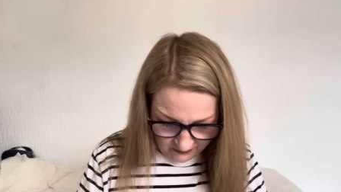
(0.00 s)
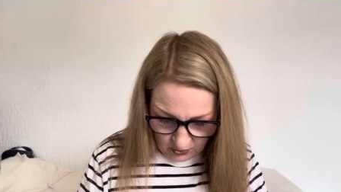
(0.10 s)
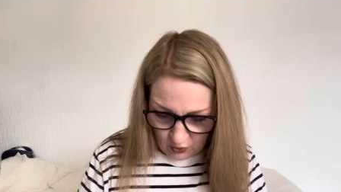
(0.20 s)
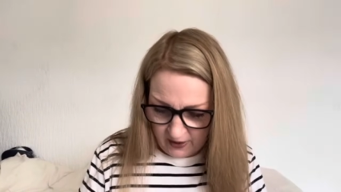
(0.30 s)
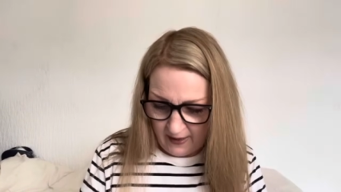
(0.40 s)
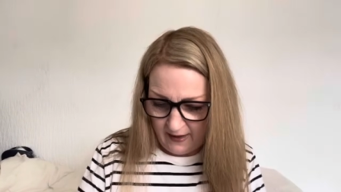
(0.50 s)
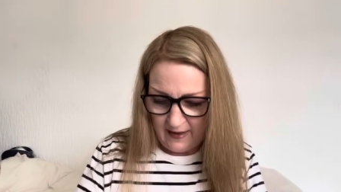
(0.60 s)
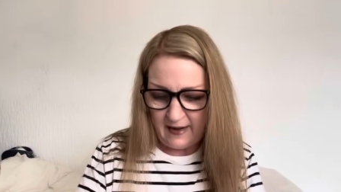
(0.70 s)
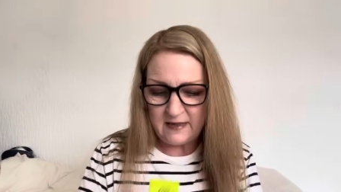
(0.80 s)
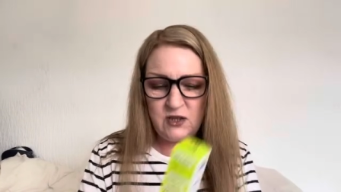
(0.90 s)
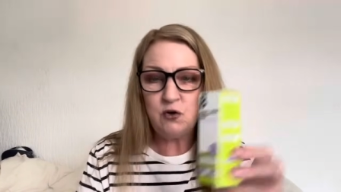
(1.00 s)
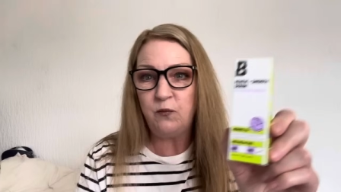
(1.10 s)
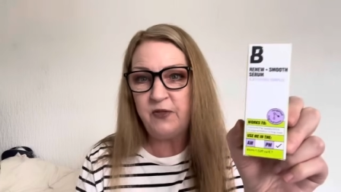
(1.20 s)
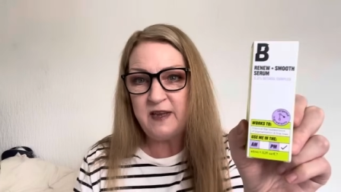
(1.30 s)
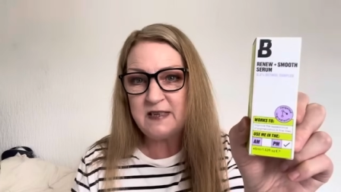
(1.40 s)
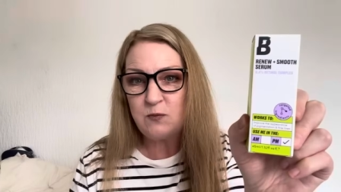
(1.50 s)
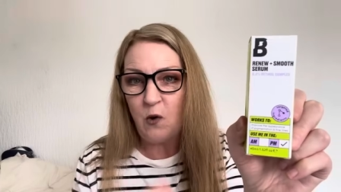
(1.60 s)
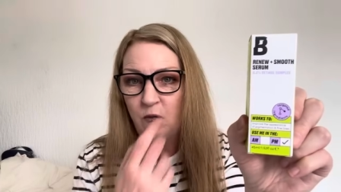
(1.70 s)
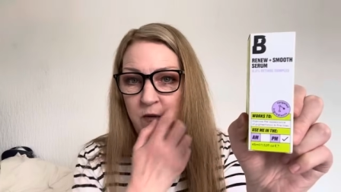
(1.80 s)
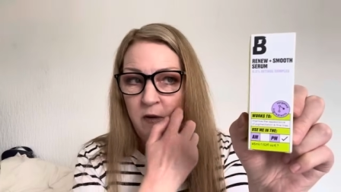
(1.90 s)
Okay, next up, this
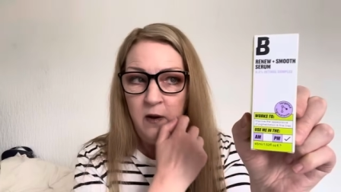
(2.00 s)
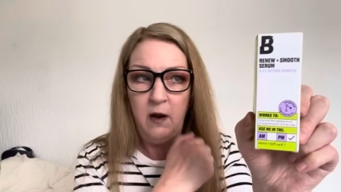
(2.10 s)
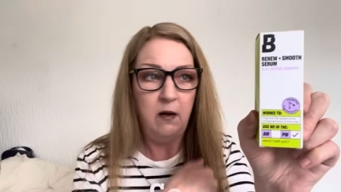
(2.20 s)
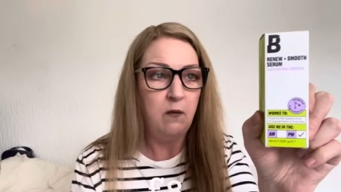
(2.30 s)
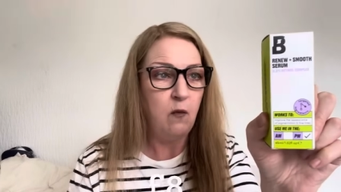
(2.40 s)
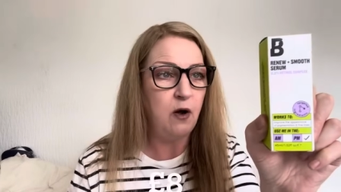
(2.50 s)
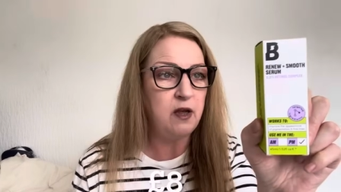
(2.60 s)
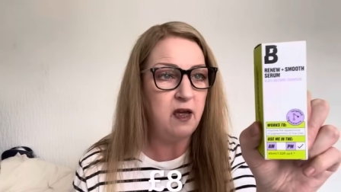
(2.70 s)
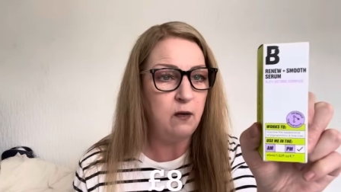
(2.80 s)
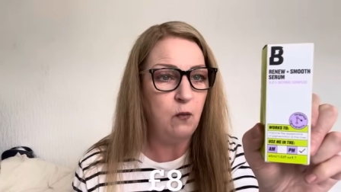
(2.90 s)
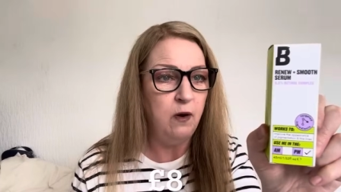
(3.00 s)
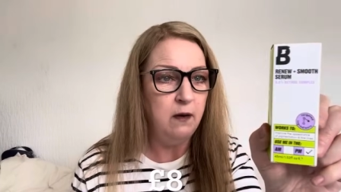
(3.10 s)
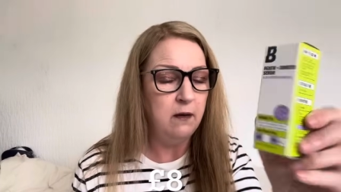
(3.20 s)
one. What are you?